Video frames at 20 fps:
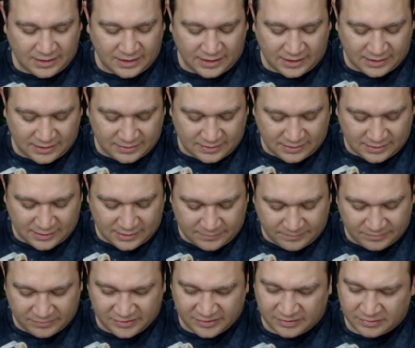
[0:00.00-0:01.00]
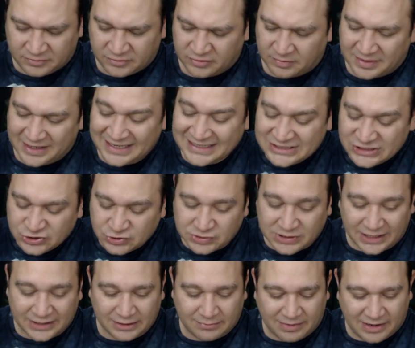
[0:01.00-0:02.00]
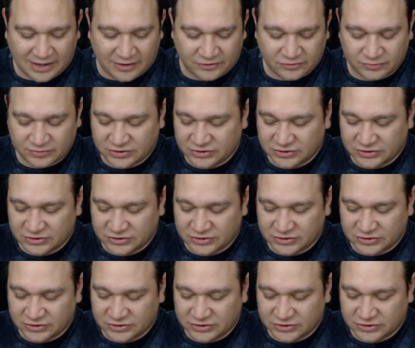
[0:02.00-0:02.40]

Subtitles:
And so there's some history on the bottles,